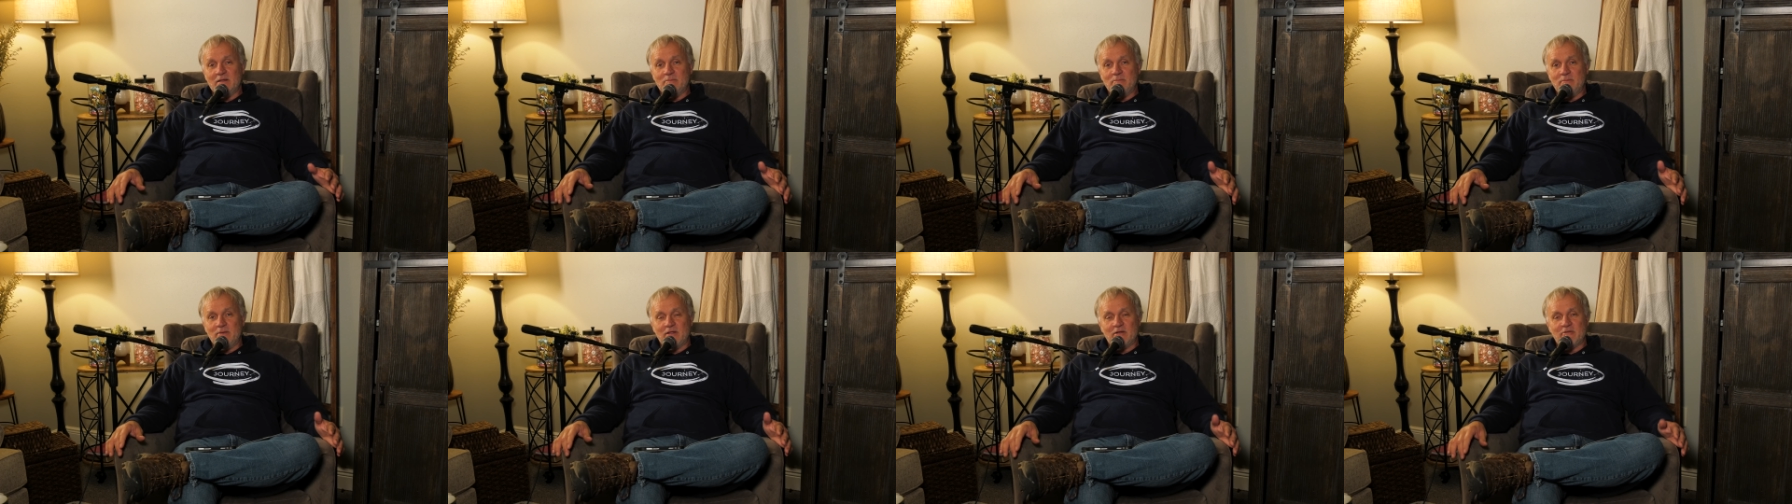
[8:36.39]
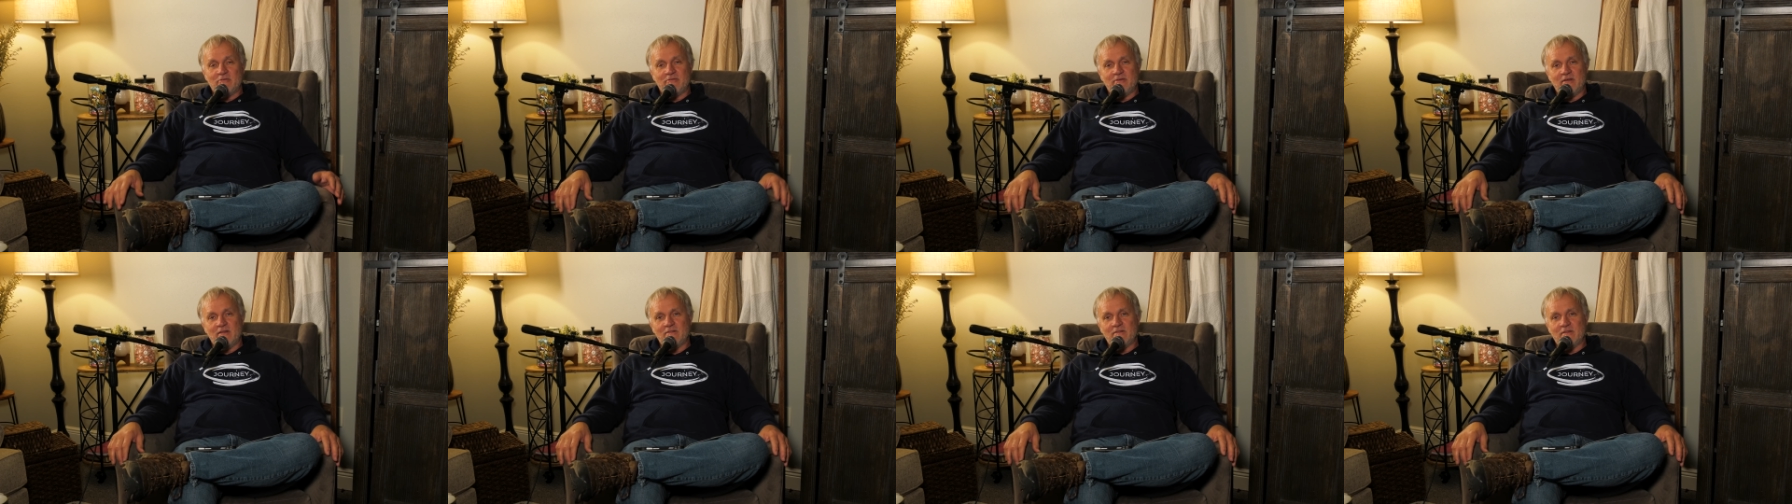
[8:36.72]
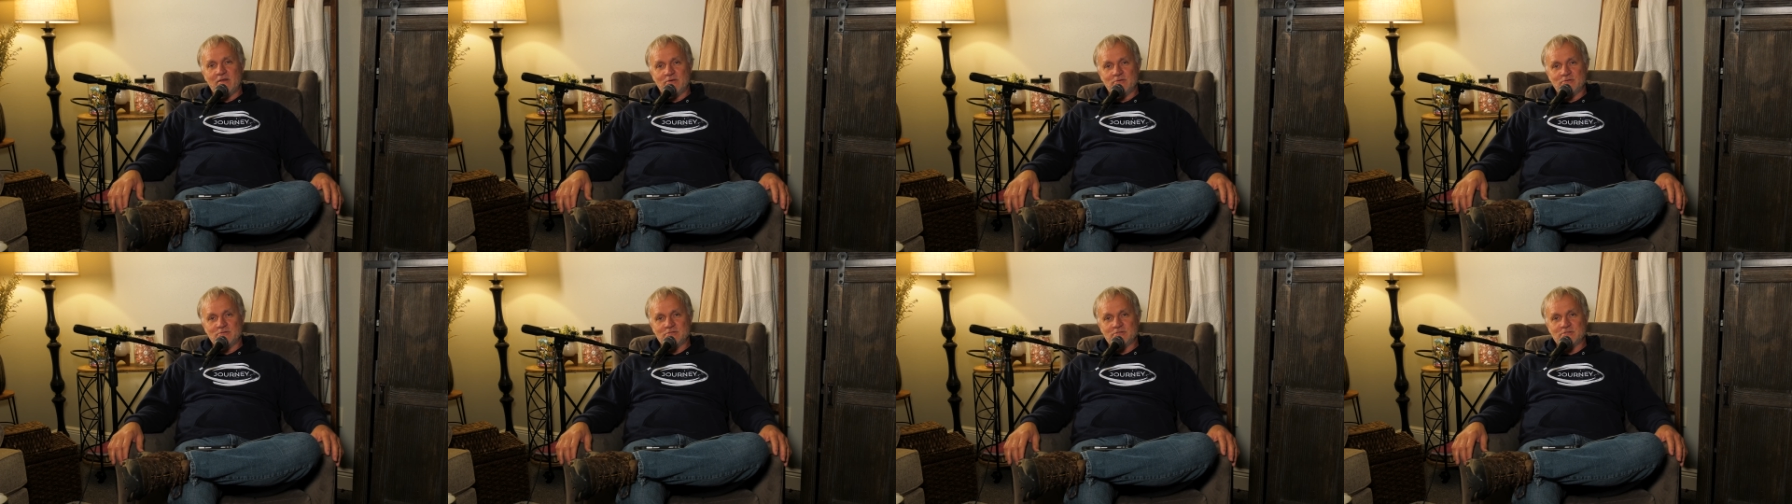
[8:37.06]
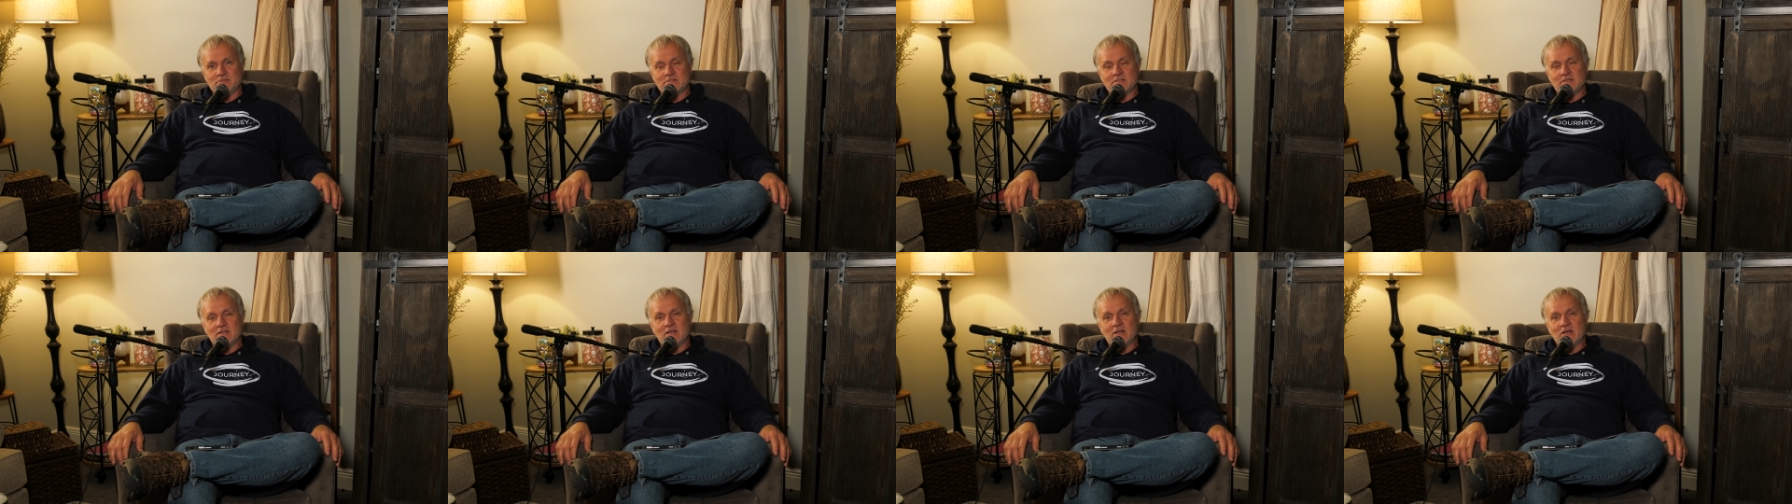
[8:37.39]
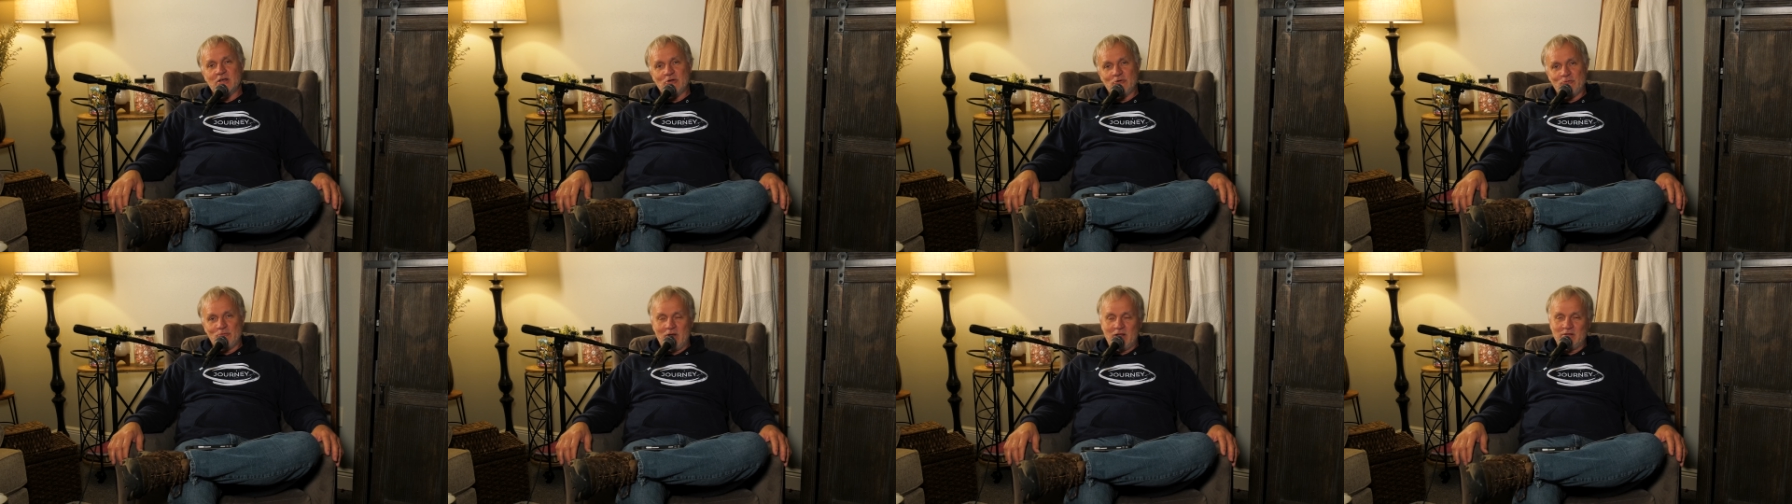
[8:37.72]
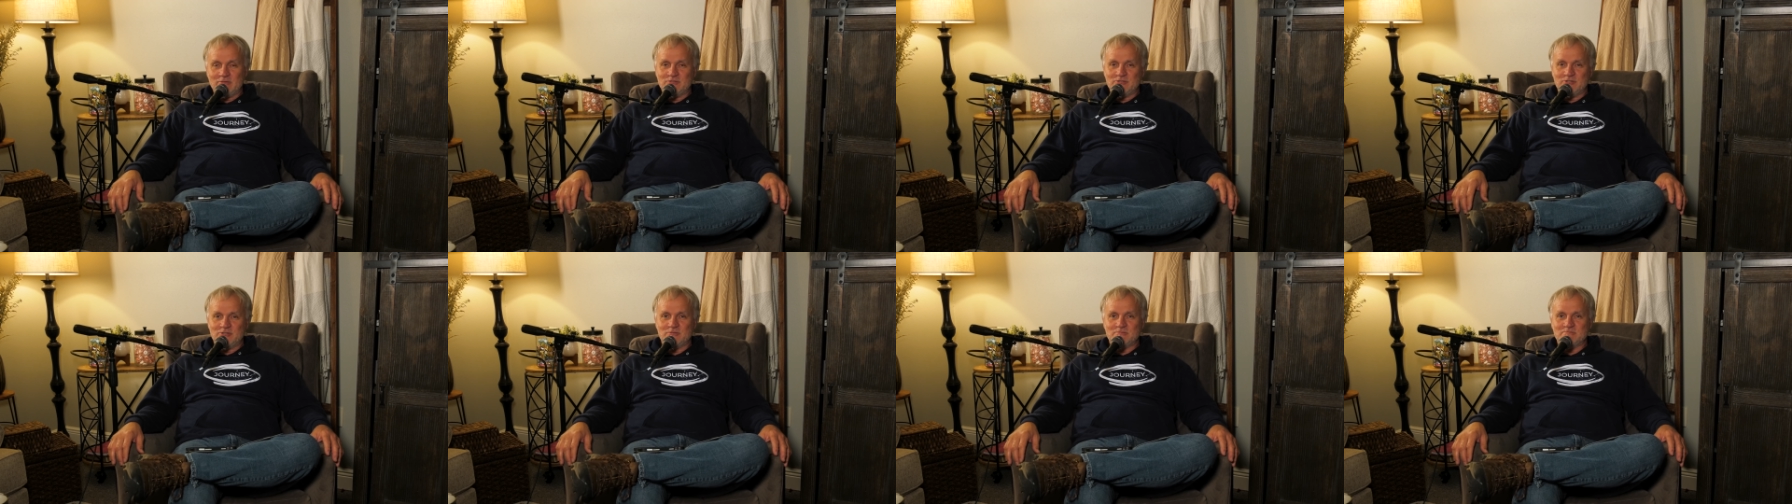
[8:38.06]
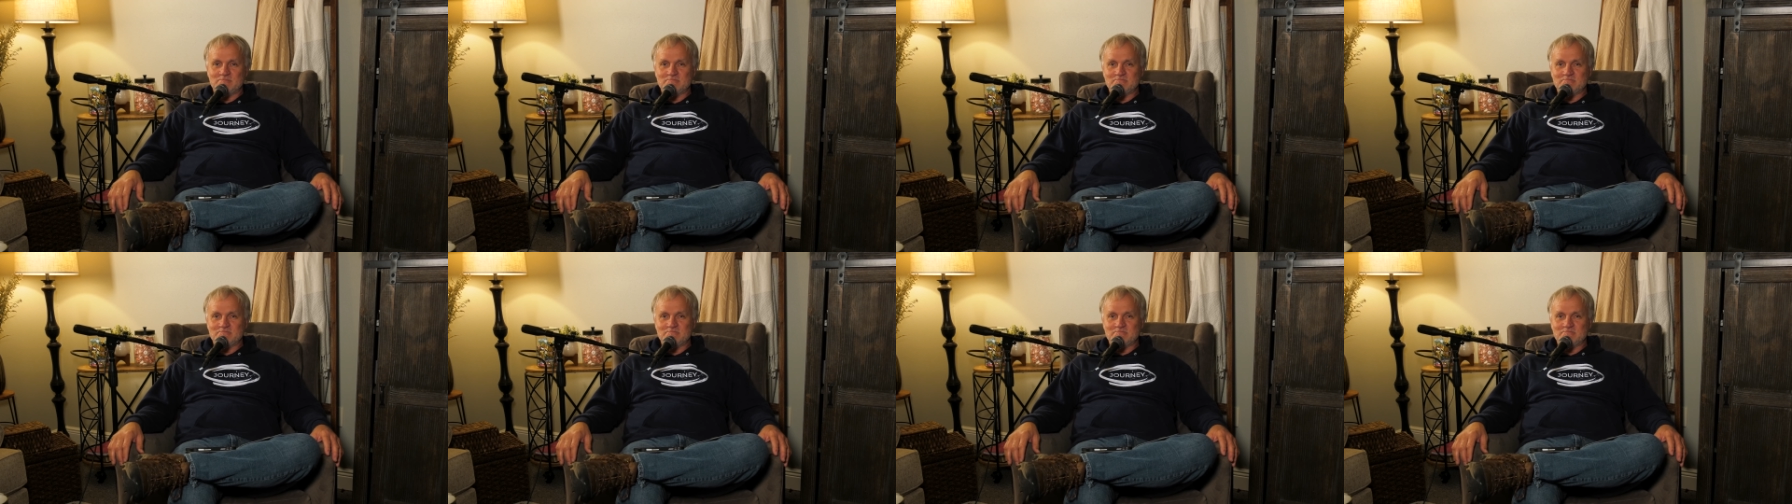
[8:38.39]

benefit those around you.